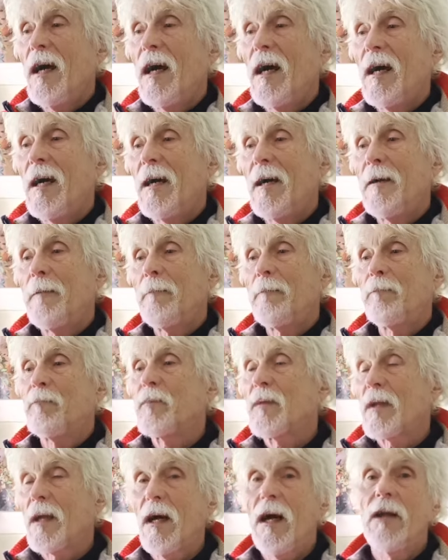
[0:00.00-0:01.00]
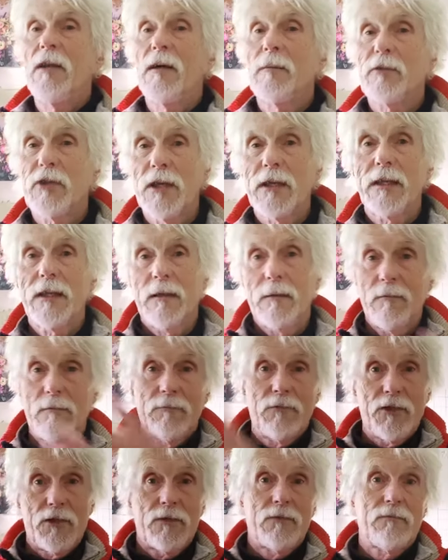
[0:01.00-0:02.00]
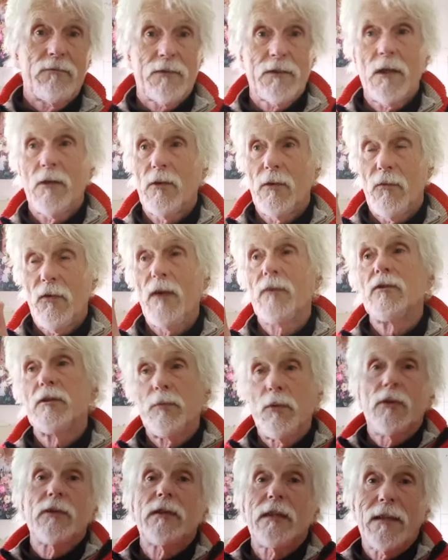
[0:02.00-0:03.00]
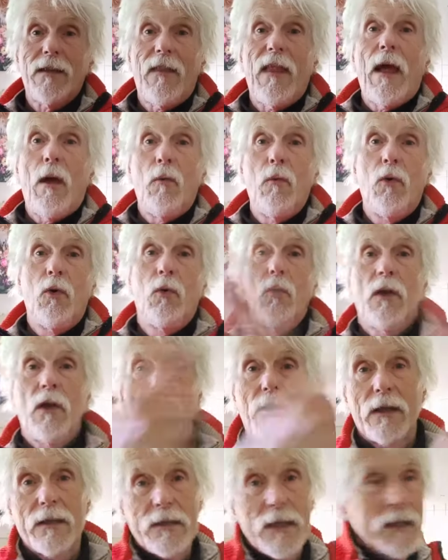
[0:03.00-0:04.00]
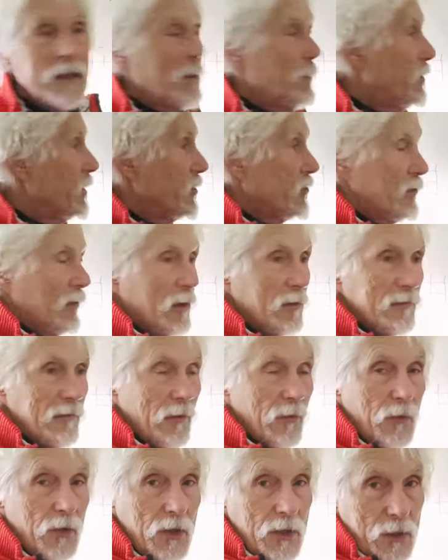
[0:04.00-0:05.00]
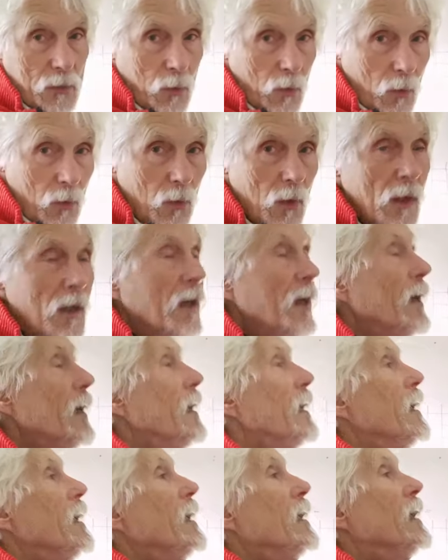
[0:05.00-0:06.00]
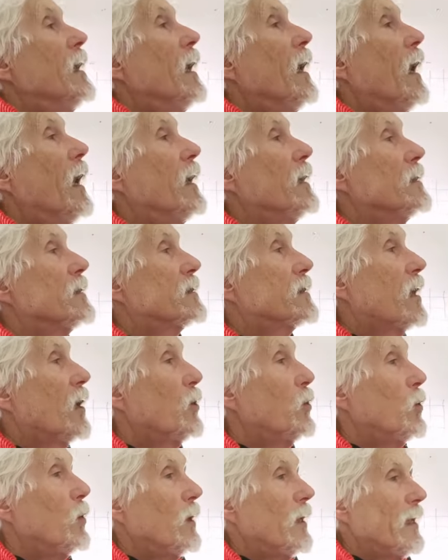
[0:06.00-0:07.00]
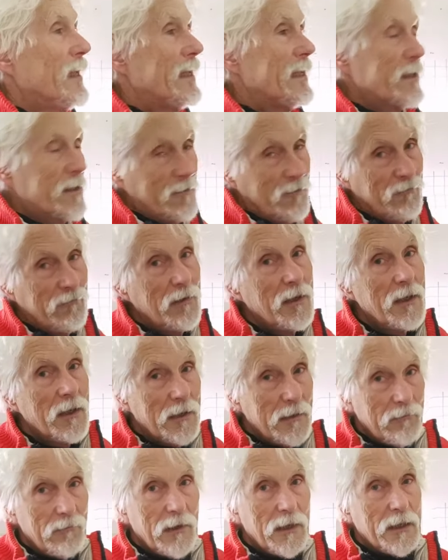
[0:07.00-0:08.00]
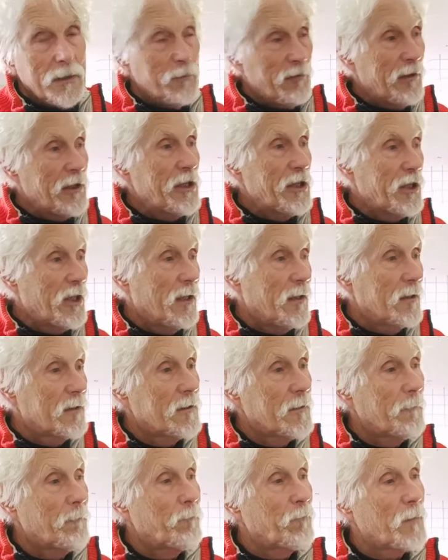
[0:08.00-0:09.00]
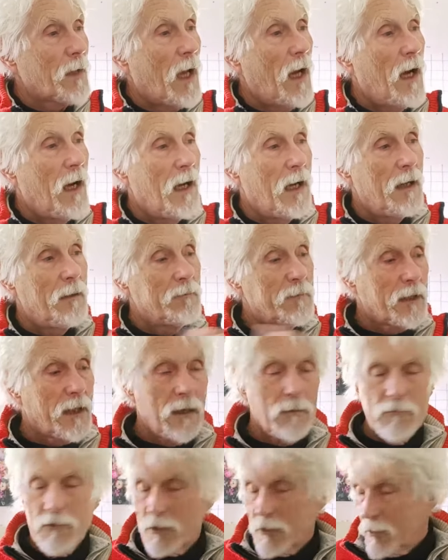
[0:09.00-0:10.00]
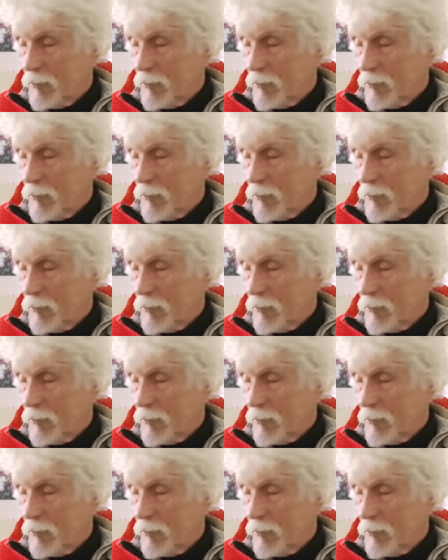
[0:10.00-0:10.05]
and I'm taking, so the phone's pointing at that wall and I take a picture over on this wall. So it's really pretty dark. Cameras